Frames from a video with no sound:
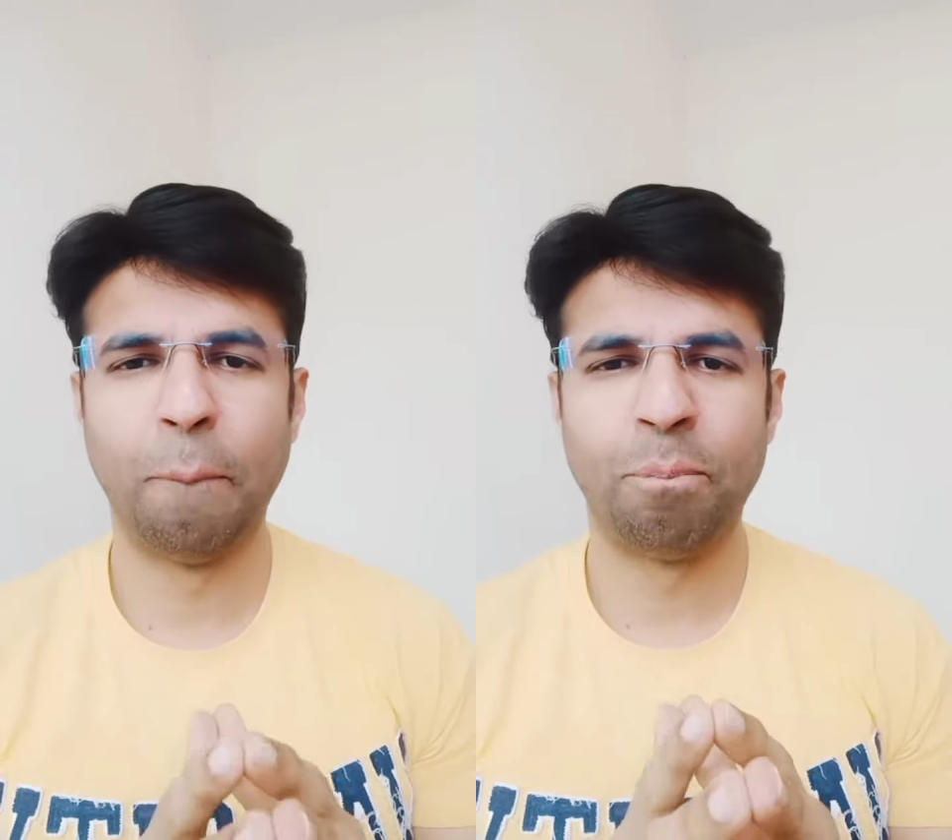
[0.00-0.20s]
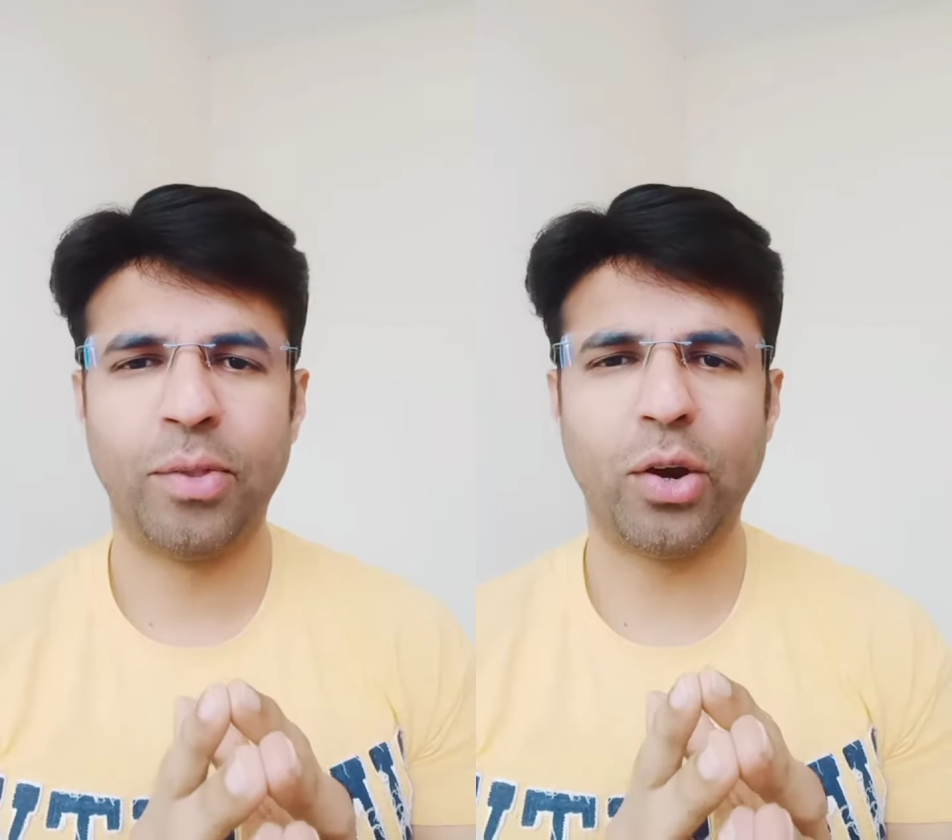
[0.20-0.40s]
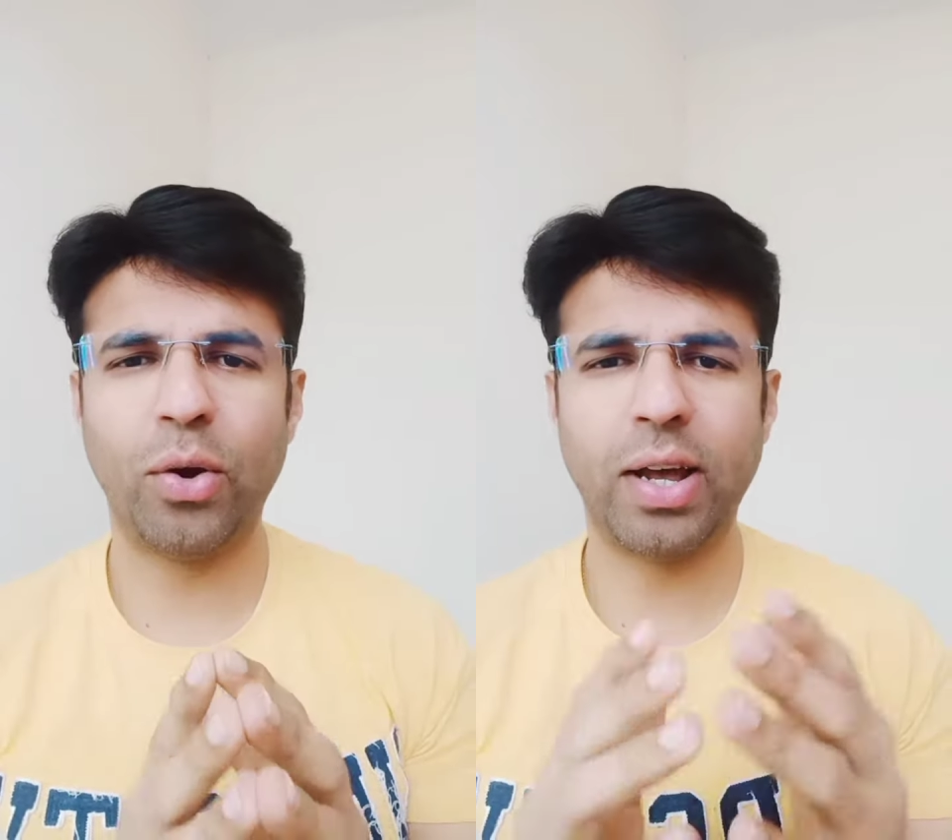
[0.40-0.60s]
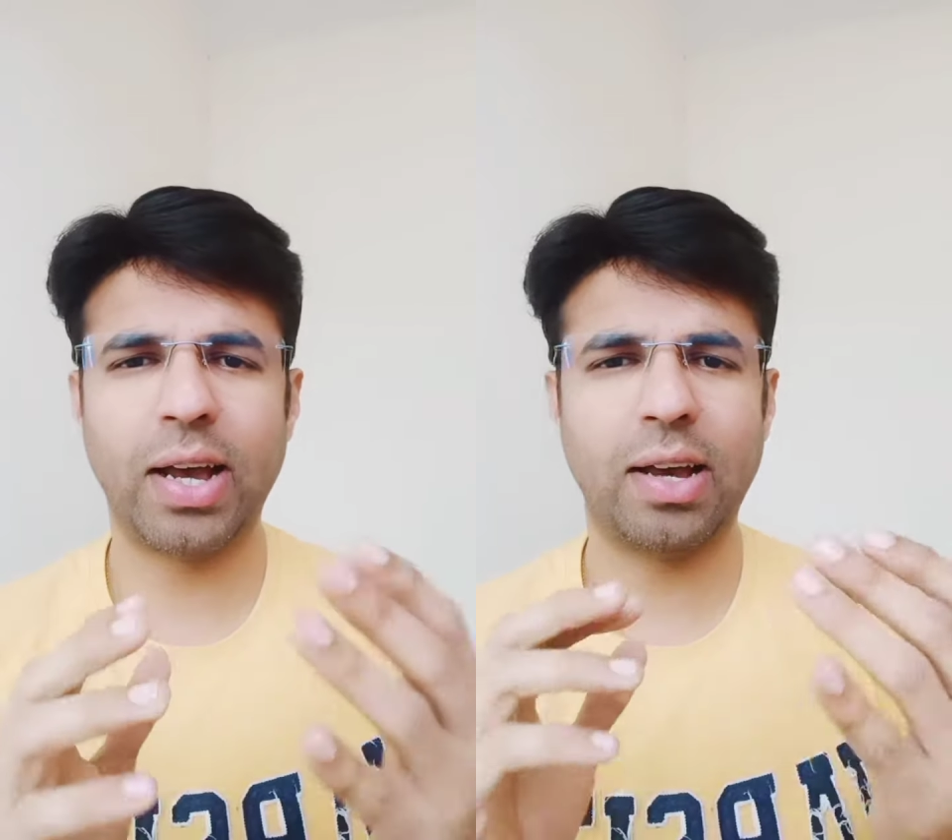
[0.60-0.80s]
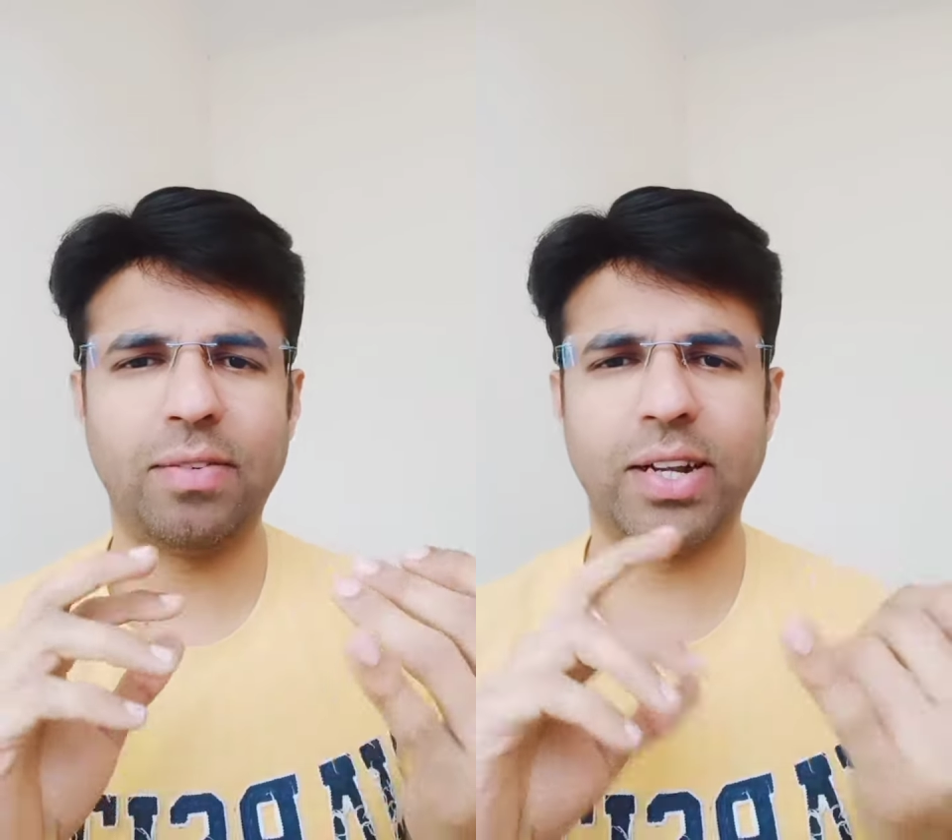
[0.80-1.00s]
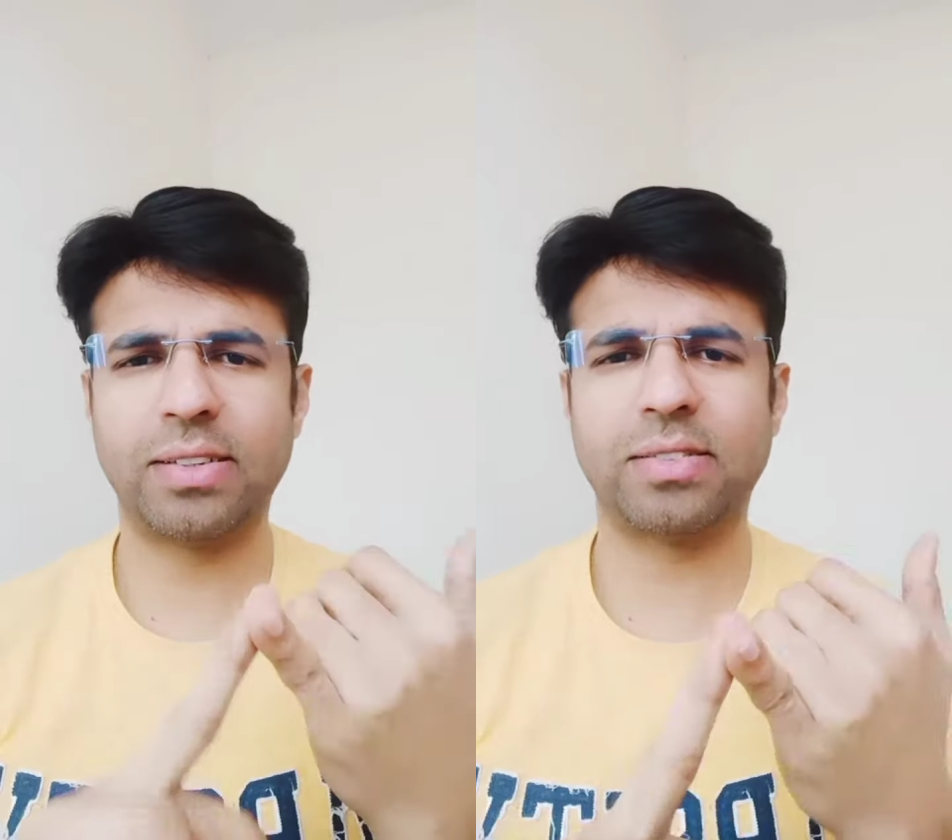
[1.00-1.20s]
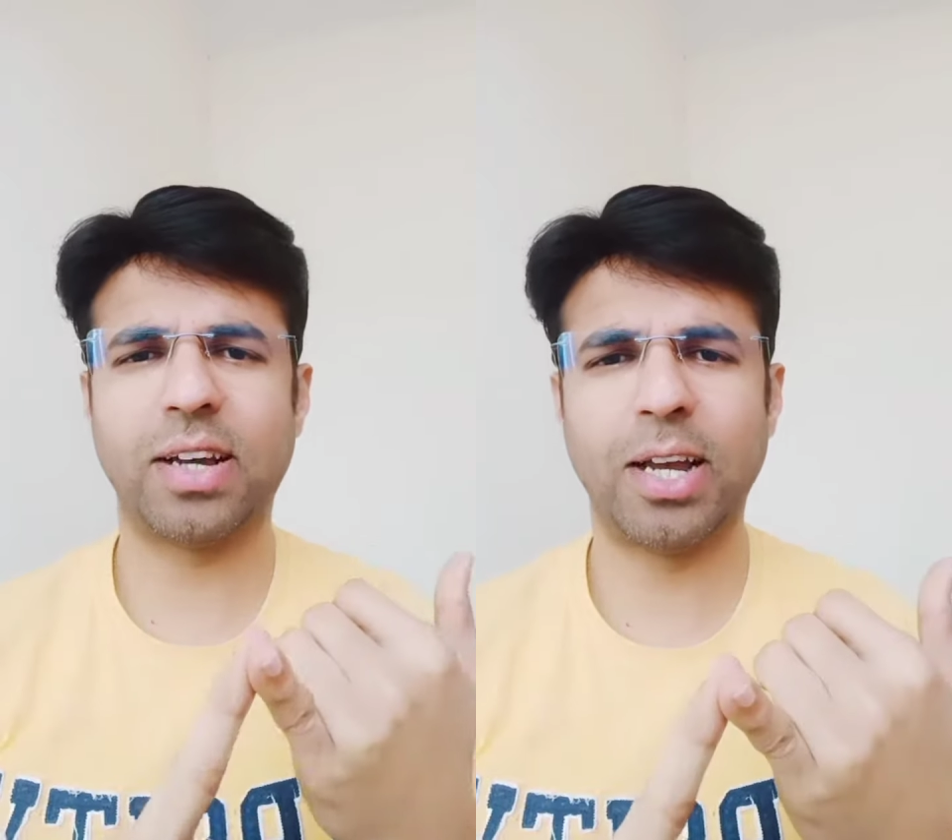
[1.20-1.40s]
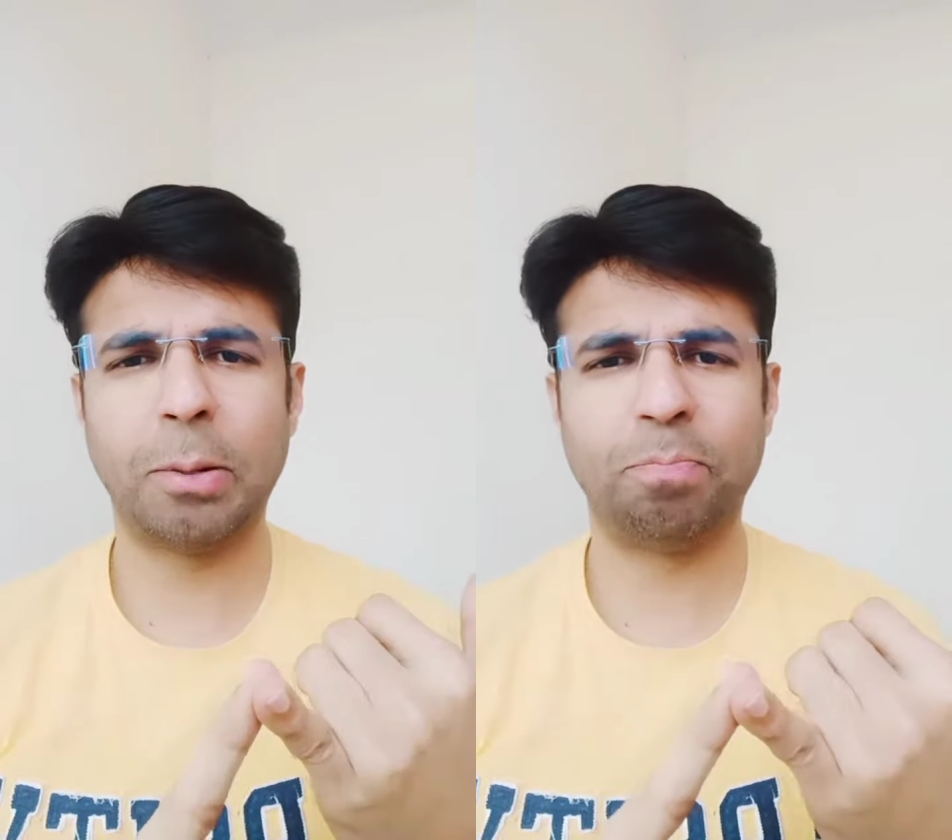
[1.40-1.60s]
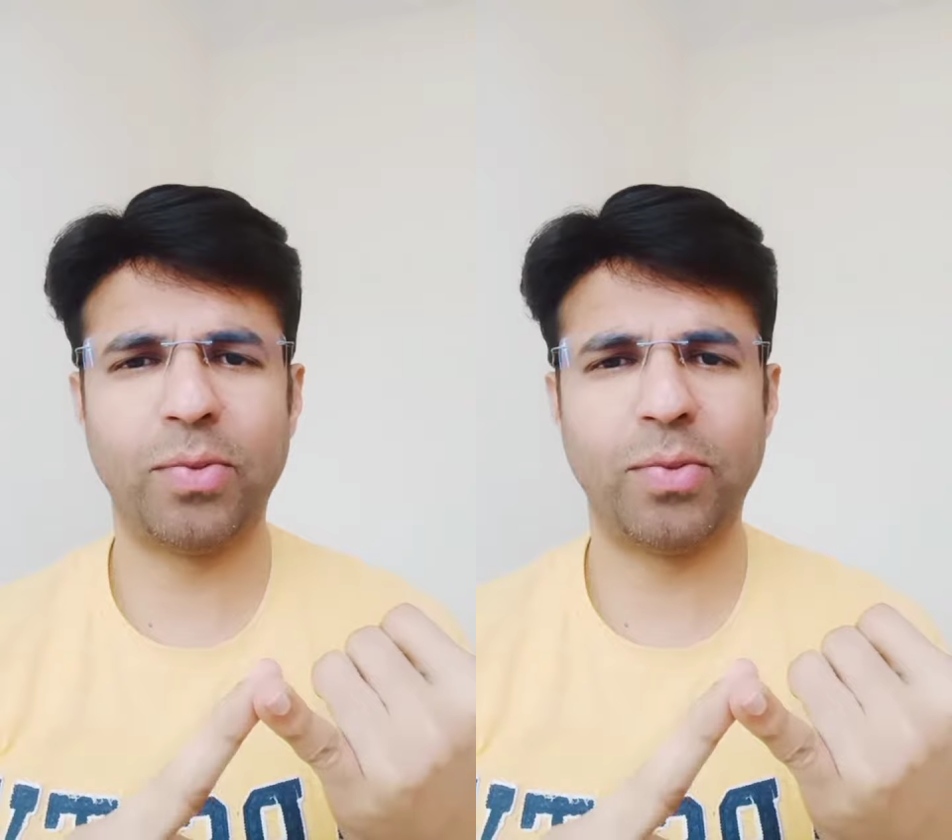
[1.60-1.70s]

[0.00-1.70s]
They're going to have textile,